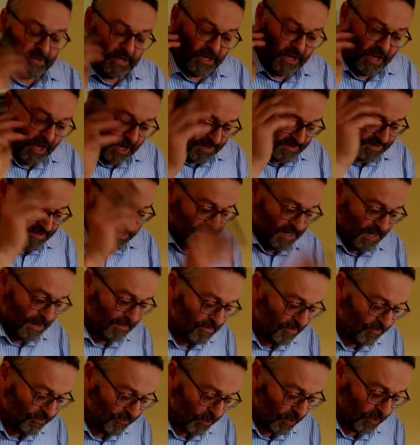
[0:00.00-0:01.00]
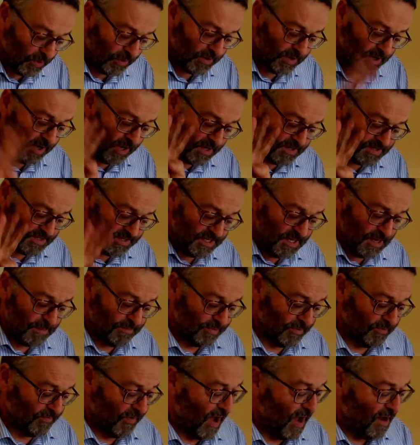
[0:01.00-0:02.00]
Lastly, number 4, last
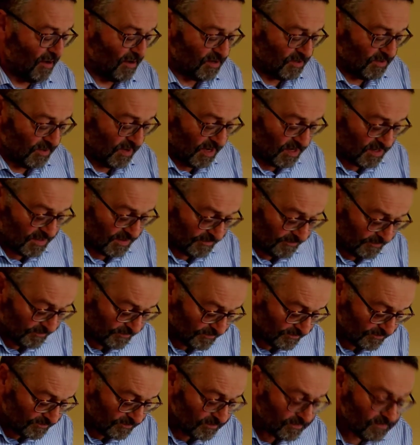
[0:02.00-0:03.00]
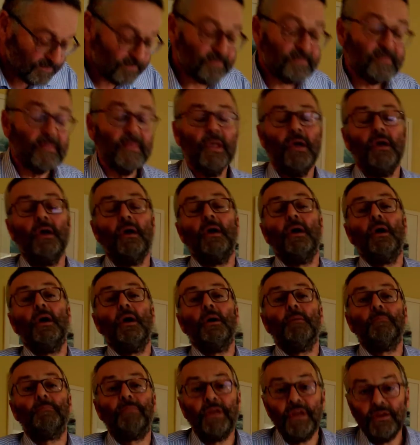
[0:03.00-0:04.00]
tip of how to do it,
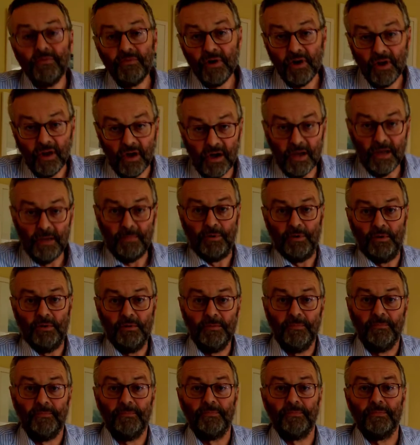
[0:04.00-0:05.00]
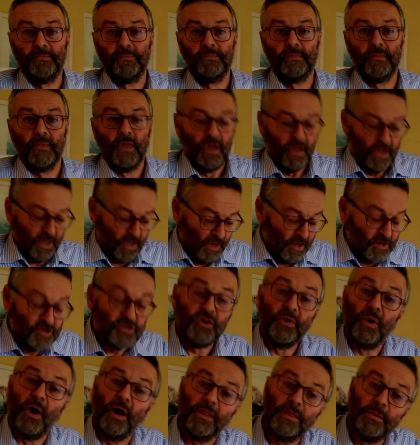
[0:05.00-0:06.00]
be reliable
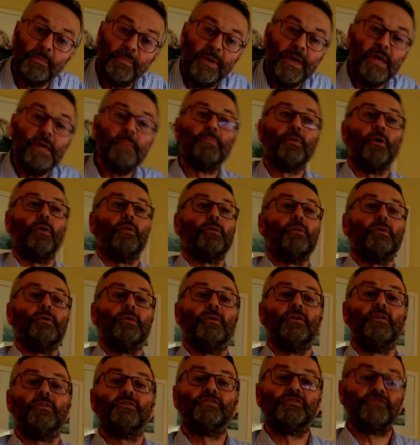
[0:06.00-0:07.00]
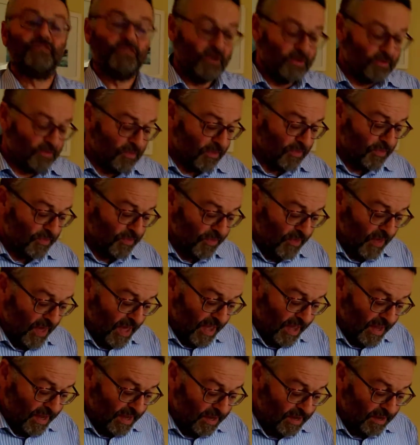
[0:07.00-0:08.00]
to other people so that
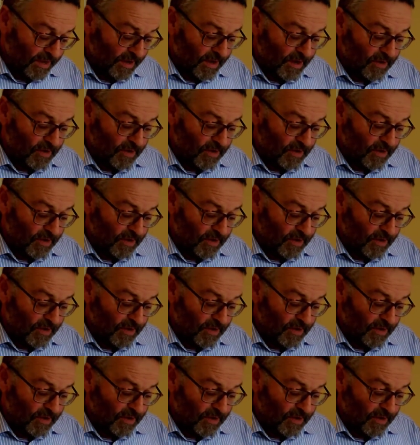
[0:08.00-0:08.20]
they